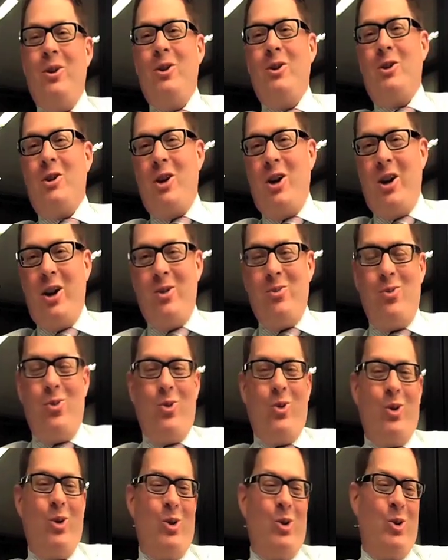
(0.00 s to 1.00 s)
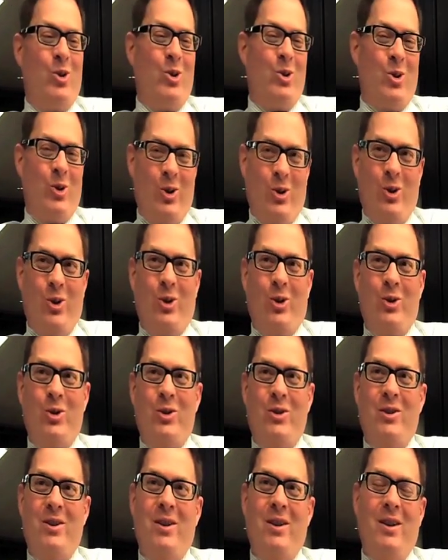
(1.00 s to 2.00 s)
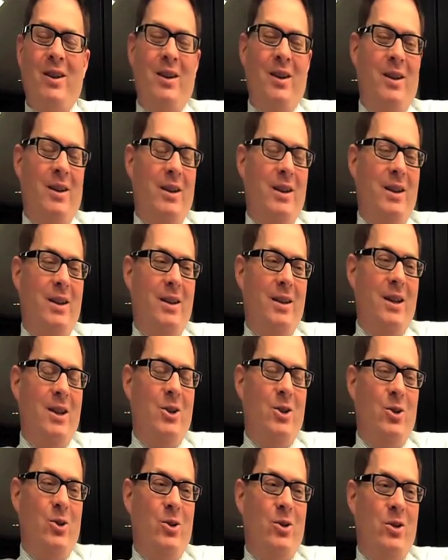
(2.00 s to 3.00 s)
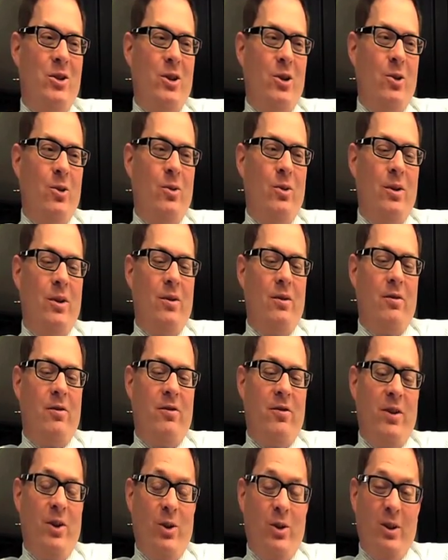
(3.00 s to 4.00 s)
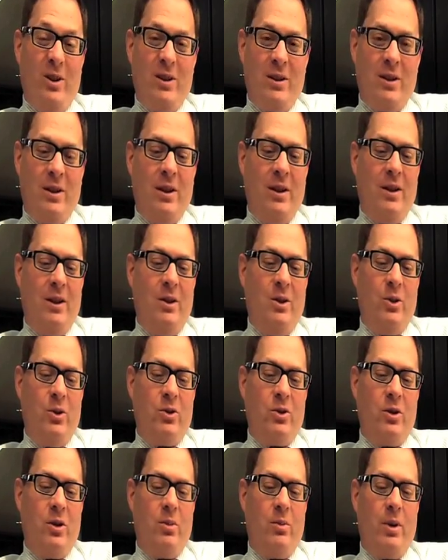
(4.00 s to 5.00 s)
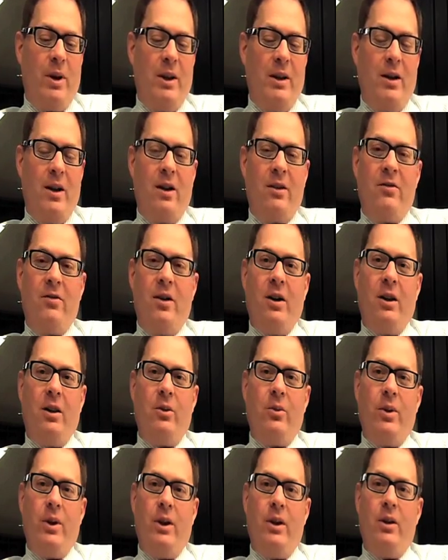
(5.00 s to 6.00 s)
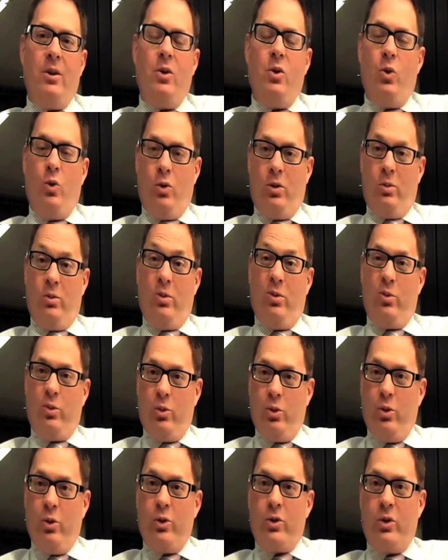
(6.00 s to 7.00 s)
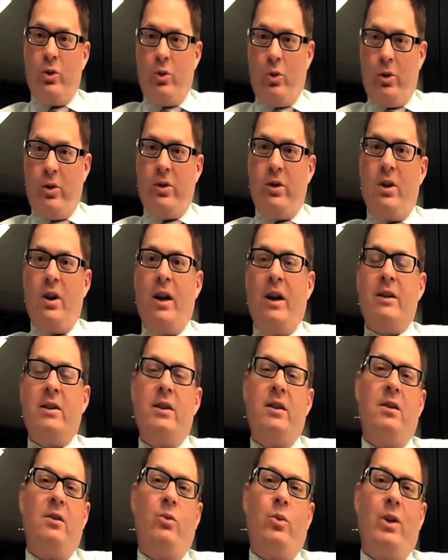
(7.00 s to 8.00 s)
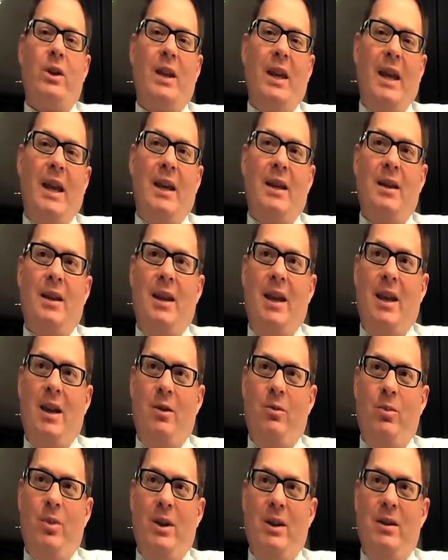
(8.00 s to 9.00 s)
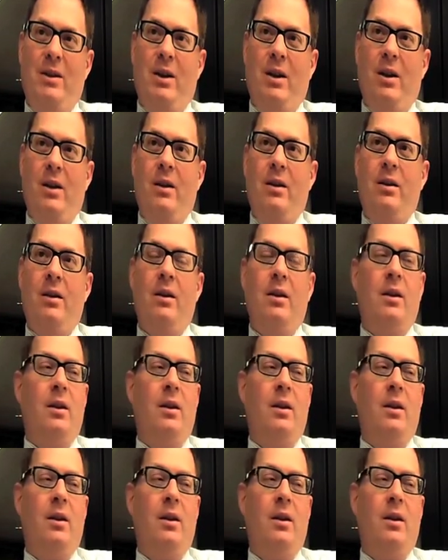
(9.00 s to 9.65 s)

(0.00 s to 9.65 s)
Time Warner, Hearst. And they do so fearlessly. They do so by not following normal rules and orthodoxies of what can and can't be done.